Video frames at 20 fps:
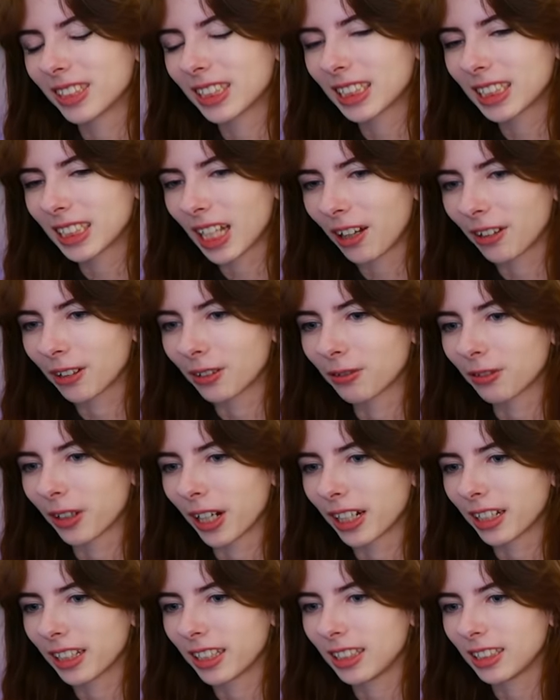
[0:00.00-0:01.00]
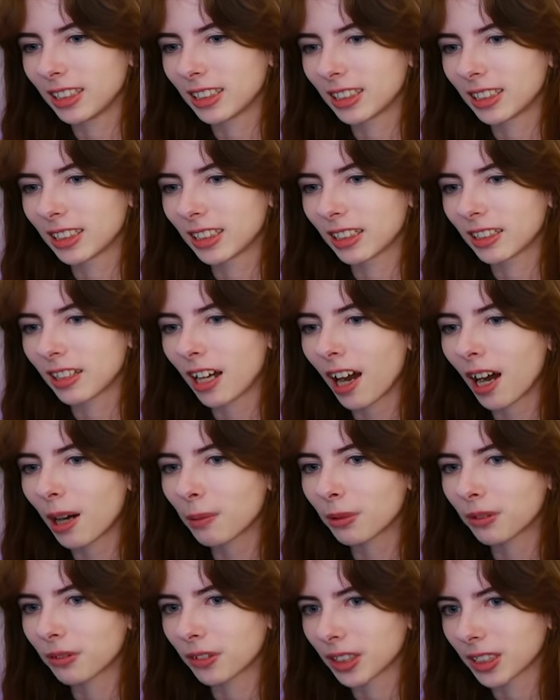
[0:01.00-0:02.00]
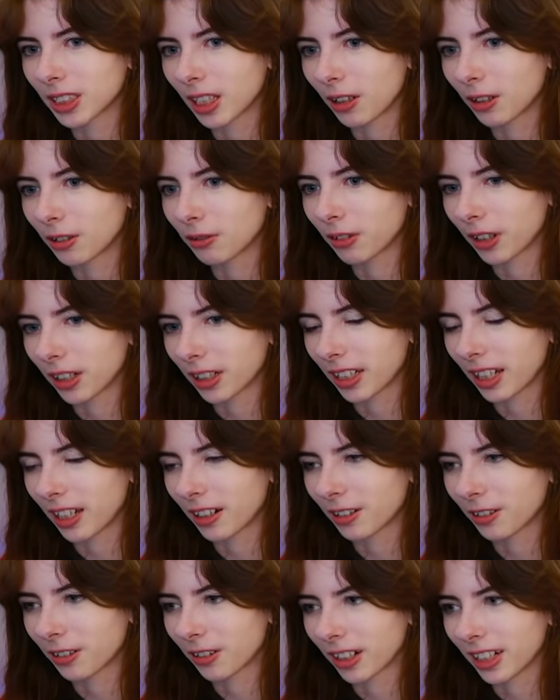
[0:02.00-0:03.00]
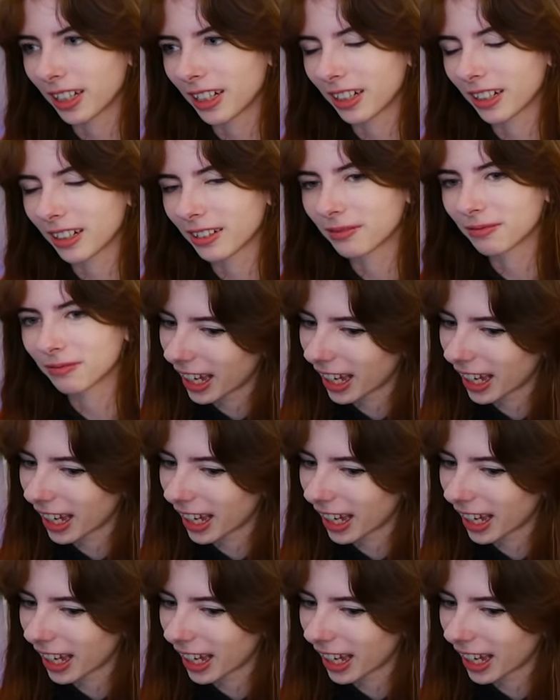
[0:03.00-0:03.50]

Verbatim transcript: solid friend. He's the top of the solid friend category here.